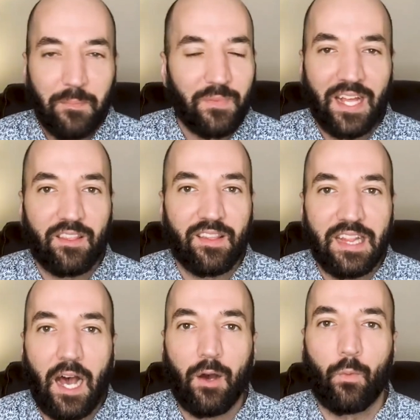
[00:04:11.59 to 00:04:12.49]
That's
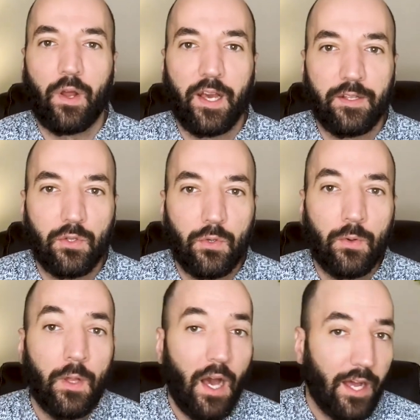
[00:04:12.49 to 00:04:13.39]
not what I
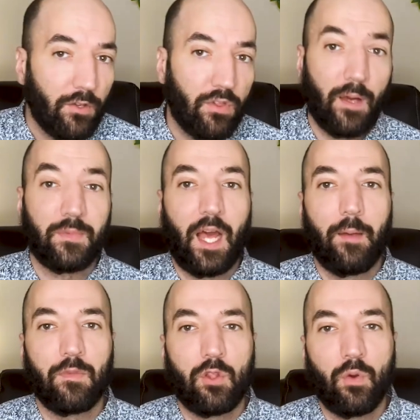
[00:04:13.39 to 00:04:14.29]
do. I do
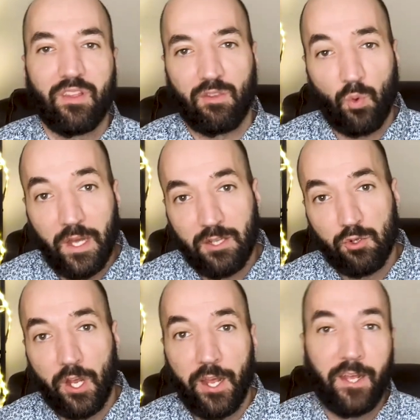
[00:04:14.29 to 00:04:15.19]
sometimes do a swing
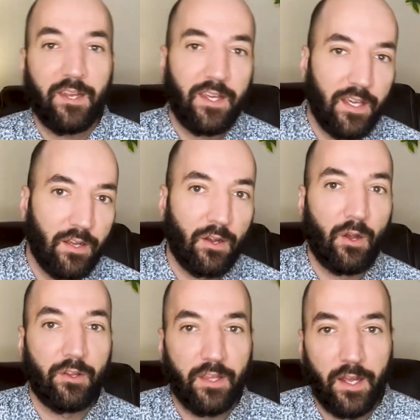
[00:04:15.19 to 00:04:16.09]
trade here
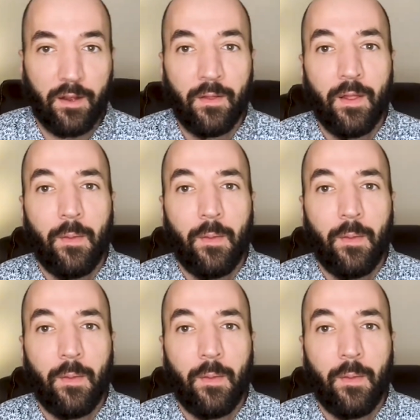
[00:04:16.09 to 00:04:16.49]
or there